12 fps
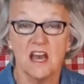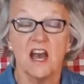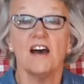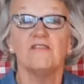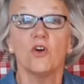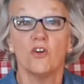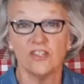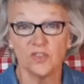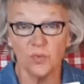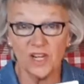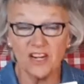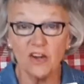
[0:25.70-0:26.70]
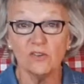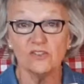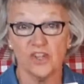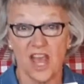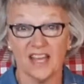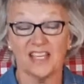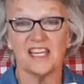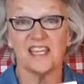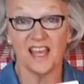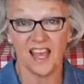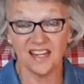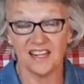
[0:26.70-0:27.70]
Of course, we know Jackie
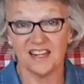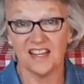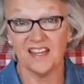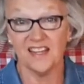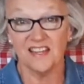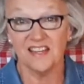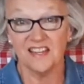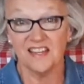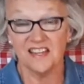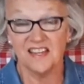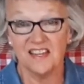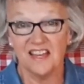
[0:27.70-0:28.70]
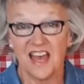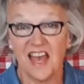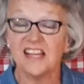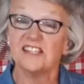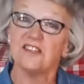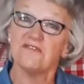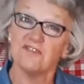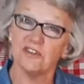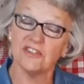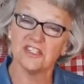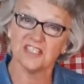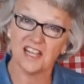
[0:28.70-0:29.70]
Kennedy as the
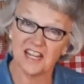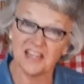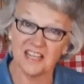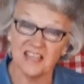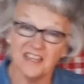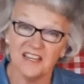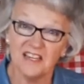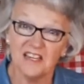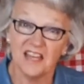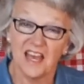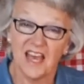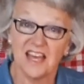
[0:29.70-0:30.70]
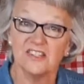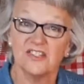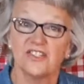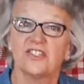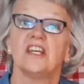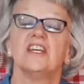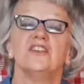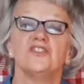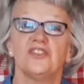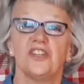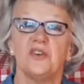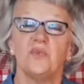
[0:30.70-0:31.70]
First Lady, as
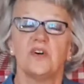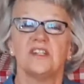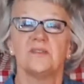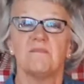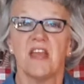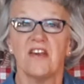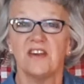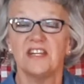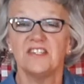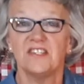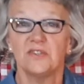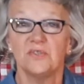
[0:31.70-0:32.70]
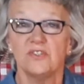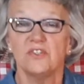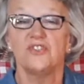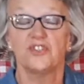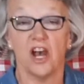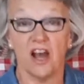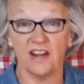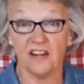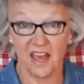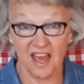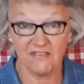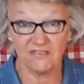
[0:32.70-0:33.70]
she was married to John
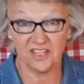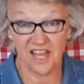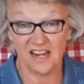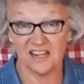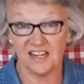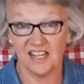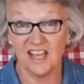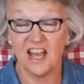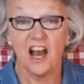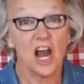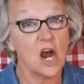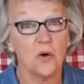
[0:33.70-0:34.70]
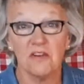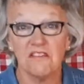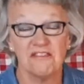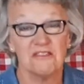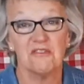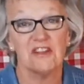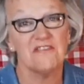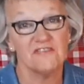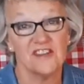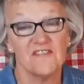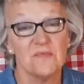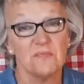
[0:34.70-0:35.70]
F. Kennedy, our
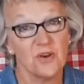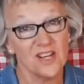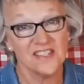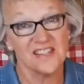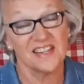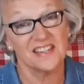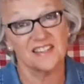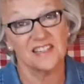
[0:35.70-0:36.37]
35th president.